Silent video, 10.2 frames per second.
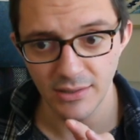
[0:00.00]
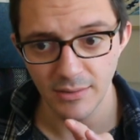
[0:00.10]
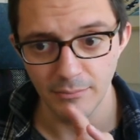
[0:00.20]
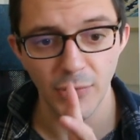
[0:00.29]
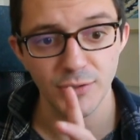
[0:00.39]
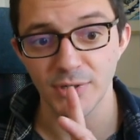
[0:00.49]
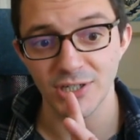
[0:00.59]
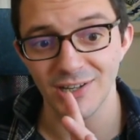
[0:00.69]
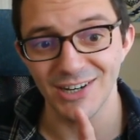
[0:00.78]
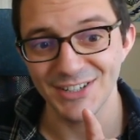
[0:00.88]
much
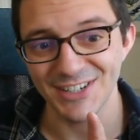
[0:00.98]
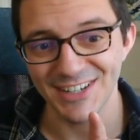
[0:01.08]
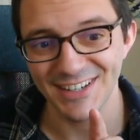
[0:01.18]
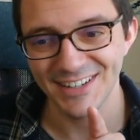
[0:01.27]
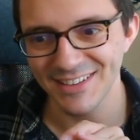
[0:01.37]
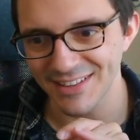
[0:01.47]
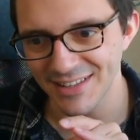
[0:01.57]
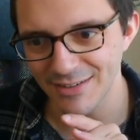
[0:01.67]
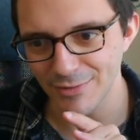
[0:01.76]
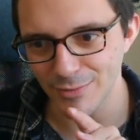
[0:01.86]
larger than the
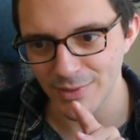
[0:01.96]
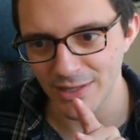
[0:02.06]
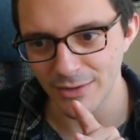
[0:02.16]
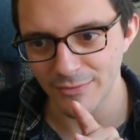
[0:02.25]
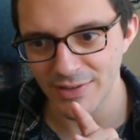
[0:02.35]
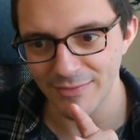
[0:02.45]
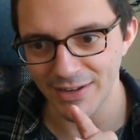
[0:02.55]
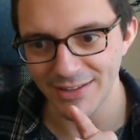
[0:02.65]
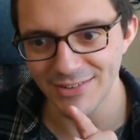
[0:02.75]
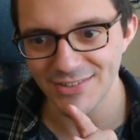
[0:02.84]
difference between the u and v
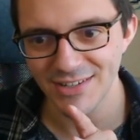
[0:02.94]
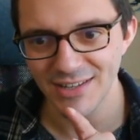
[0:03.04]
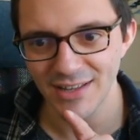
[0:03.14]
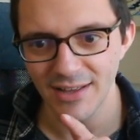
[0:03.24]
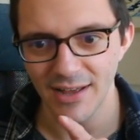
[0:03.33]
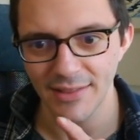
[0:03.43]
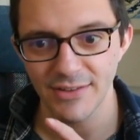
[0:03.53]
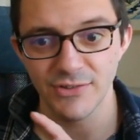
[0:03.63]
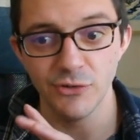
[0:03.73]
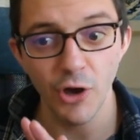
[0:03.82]
values, and
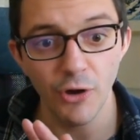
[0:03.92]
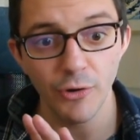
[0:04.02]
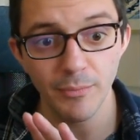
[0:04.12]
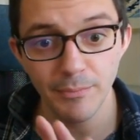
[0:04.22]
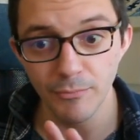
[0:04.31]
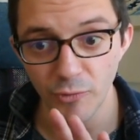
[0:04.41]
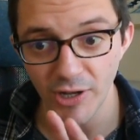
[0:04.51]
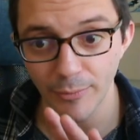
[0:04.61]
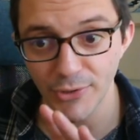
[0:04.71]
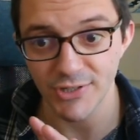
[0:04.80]
there's no
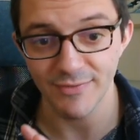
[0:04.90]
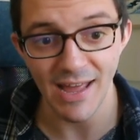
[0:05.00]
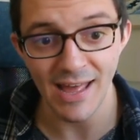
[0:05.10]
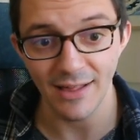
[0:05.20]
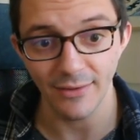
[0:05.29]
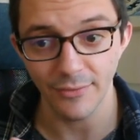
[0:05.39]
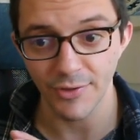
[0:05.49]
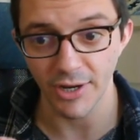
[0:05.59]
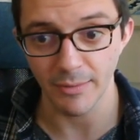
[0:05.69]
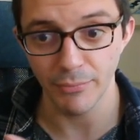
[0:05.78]
real positive L
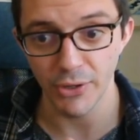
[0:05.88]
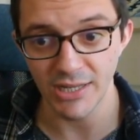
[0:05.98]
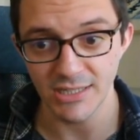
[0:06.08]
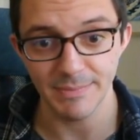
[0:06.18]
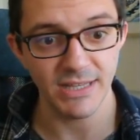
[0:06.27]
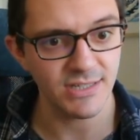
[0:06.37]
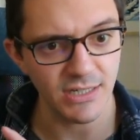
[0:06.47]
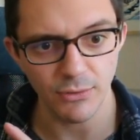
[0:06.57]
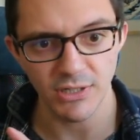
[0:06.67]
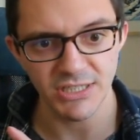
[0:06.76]
that I can put in to make this
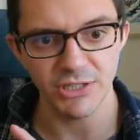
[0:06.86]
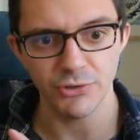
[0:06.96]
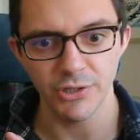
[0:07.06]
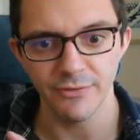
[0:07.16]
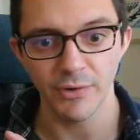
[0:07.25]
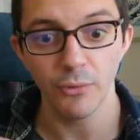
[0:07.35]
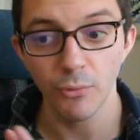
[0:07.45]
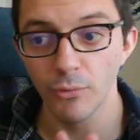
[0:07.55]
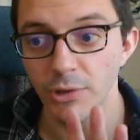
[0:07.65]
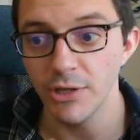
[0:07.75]
inequality true for
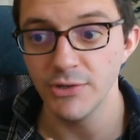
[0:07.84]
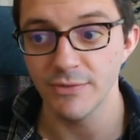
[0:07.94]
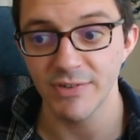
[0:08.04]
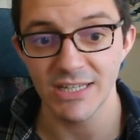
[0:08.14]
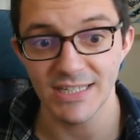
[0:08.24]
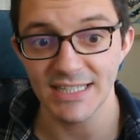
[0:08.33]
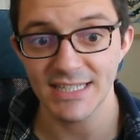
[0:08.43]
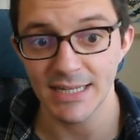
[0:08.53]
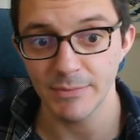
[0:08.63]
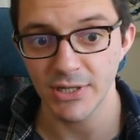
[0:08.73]
all u's and v's at the
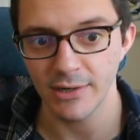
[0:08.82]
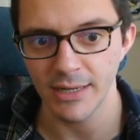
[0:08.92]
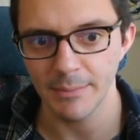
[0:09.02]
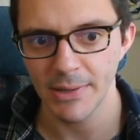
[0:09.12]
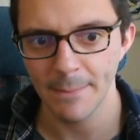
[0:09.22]
same time.